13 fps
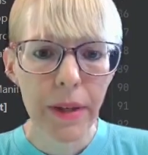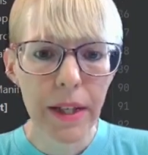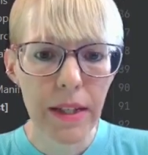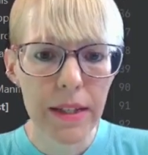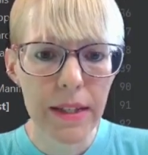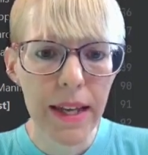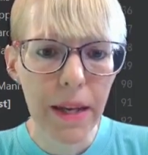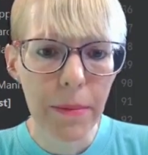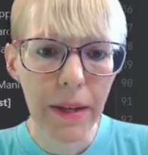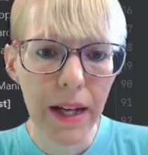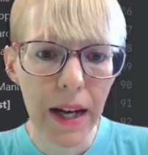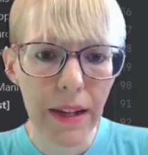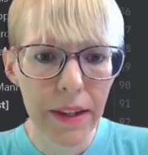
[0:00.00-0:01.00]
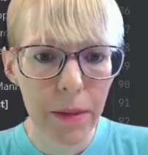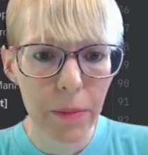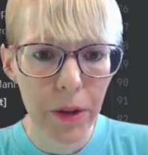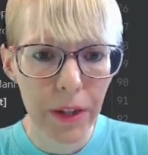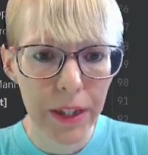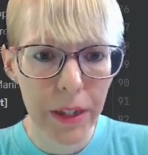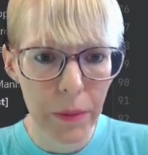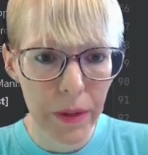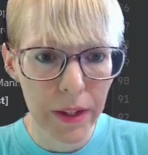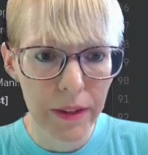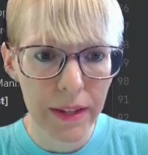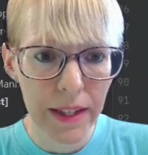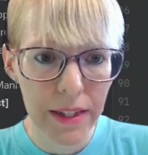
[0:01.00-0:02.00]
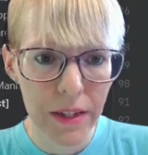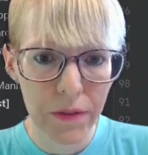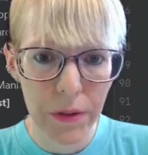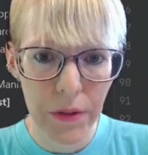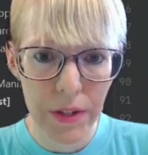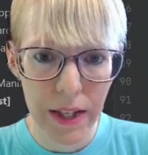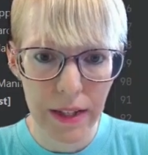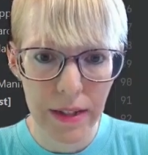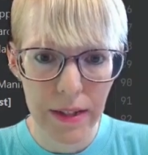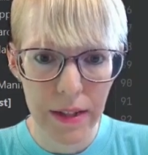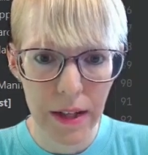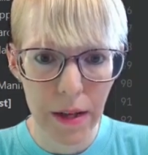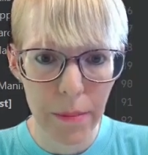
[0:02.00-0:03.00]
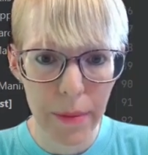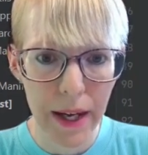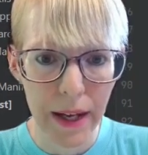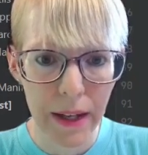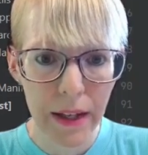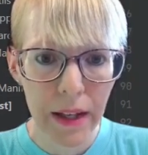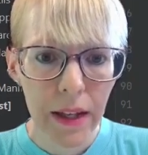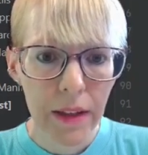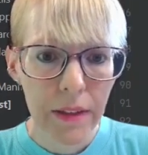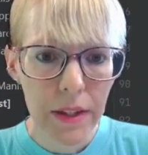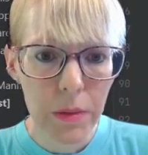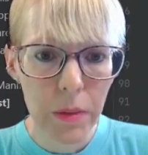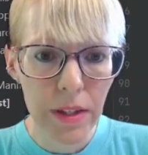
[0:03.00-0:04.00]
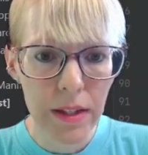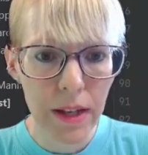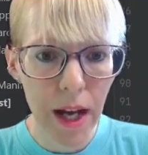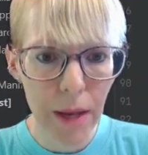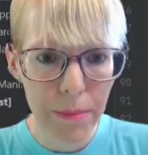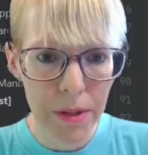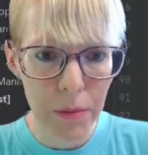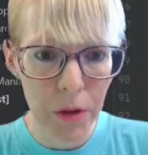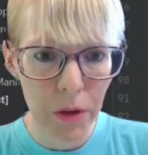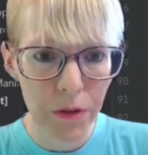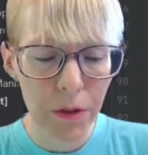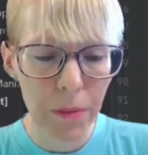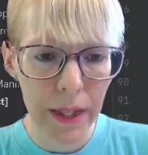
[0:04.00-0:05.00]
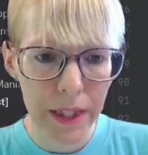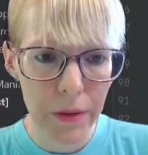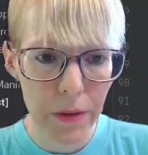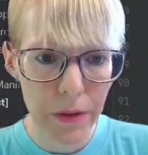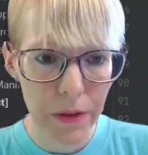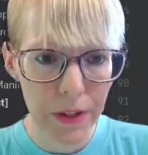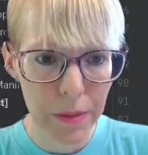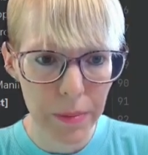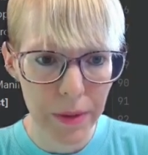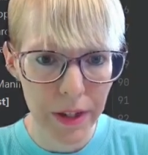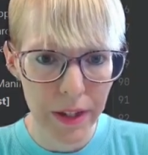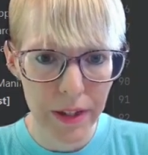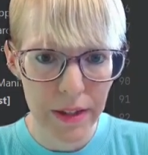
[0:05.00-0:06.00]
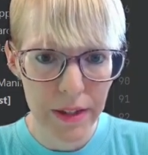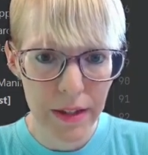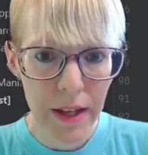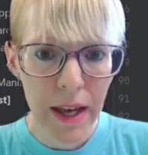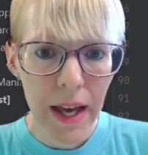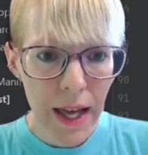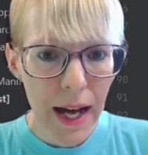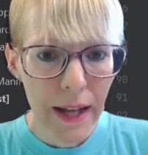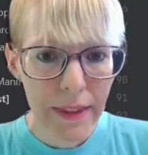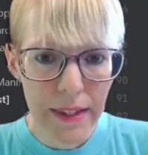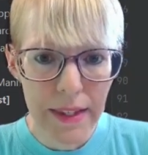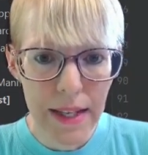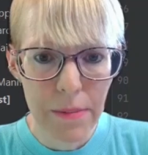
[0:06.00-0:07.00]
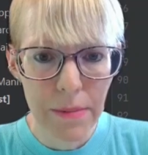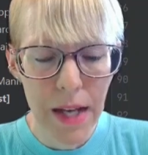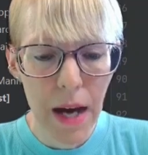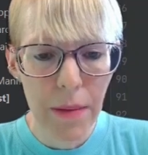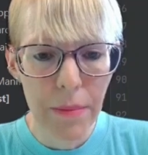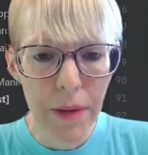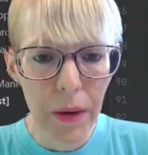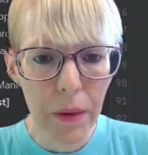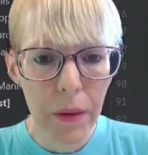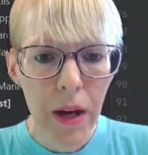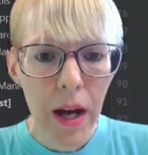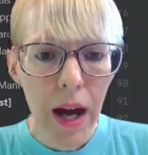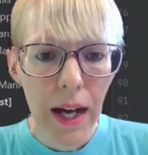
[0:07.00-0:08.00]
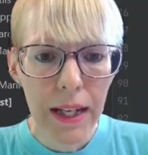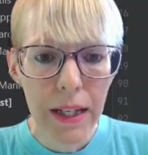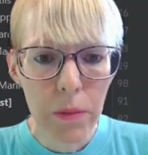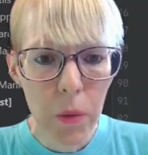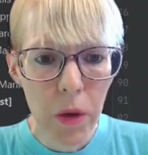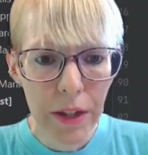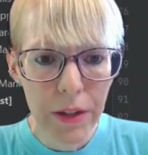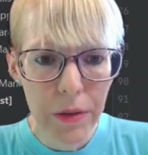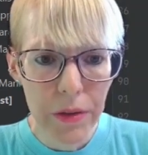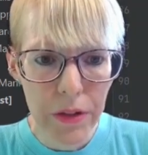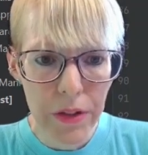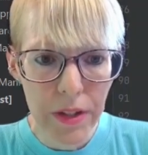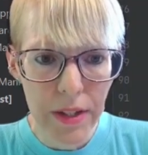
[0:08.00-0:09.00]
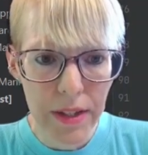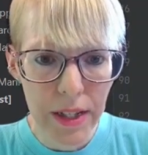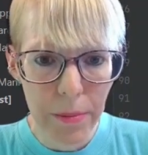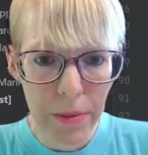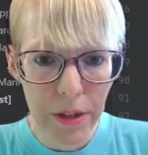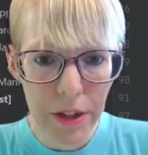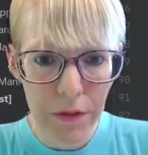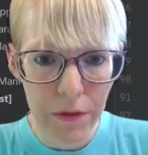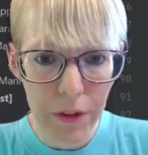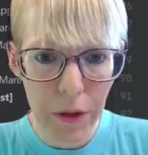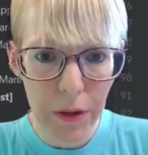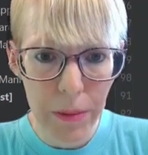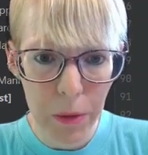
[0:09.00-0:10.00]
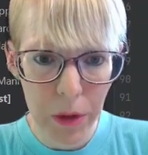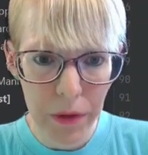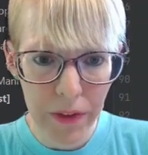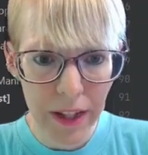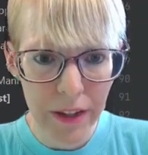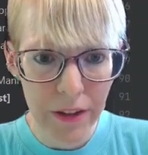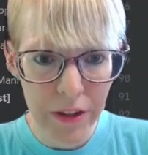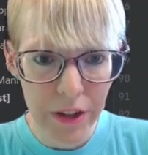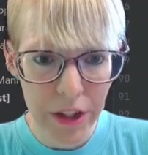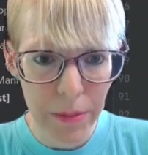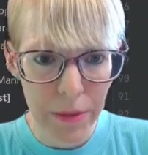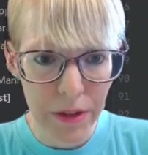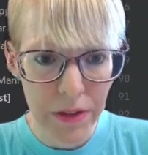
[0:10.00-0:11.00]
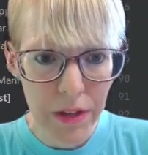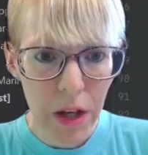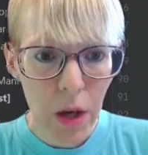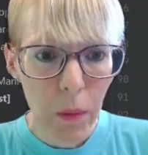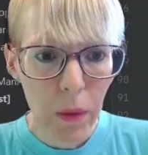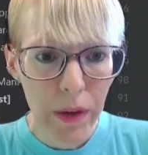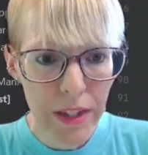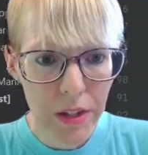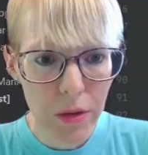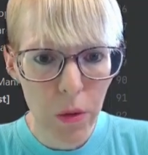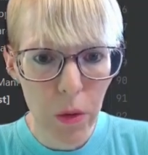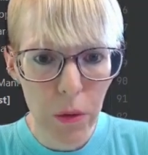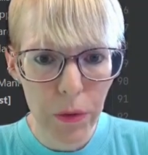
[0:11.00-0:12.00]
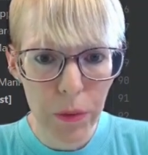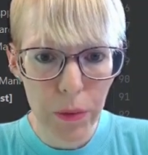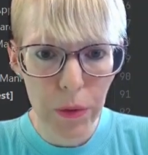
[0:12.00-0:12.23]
Because the API that I'm working with takes a few seconds to come back, this wasn't optimal for my user experience. At the same time, though, I didn't want users to see a bunch of loading more record shimmers while they scrolled